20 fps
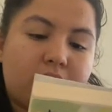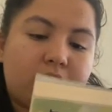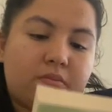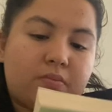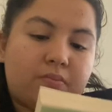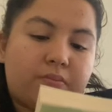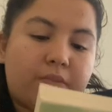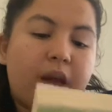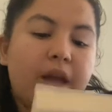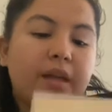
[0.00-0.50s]

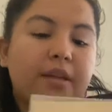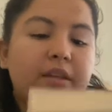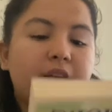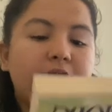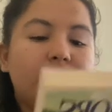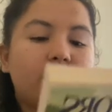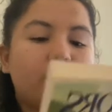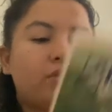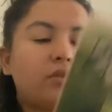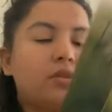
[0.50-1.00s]
But I
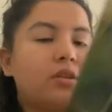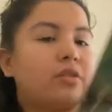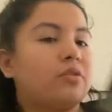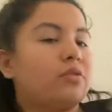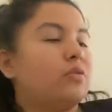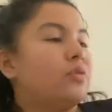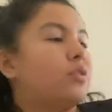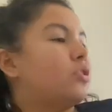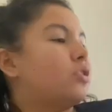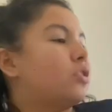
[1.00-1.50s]
didn't know they
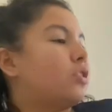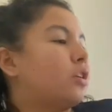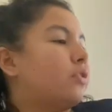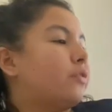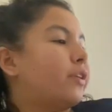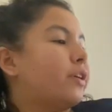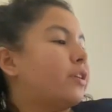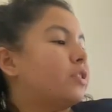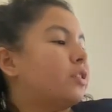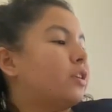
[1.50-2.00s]
do the
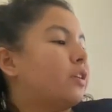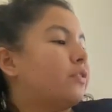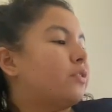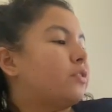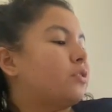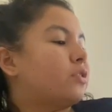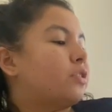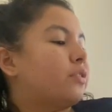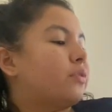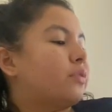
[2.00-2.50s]
generation after
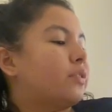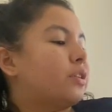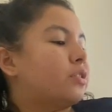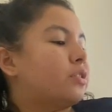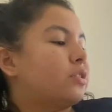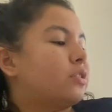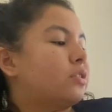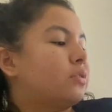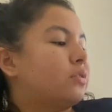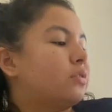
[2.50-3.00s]

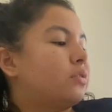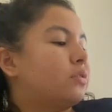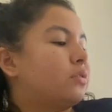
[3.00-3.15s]
generation.